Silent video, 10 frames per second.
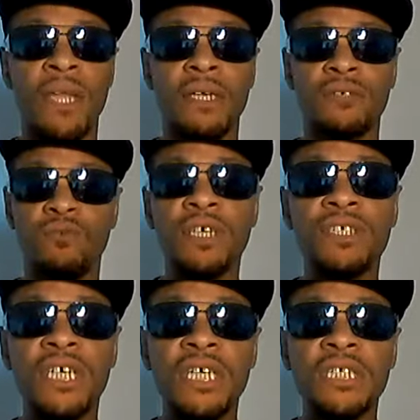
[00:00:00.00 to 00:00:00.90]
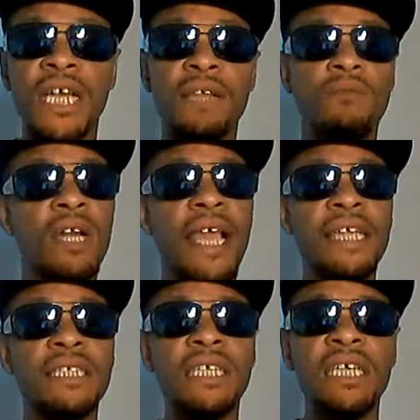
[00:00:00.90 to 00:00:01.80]
Because one judge got a
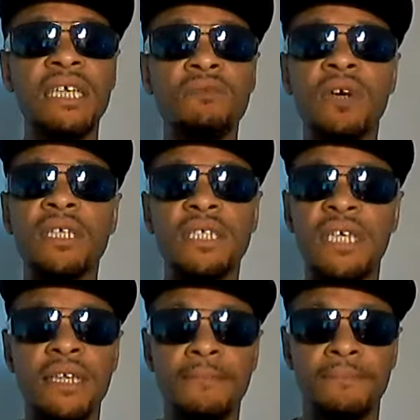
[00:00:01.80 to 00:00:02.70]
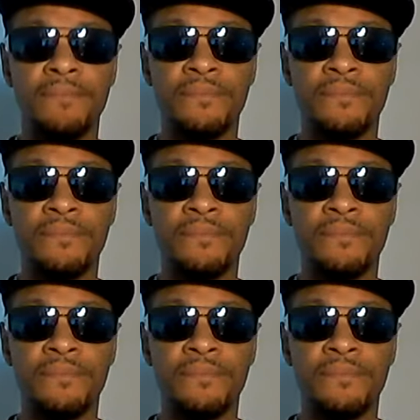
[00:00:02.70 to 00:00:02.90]
118, 110.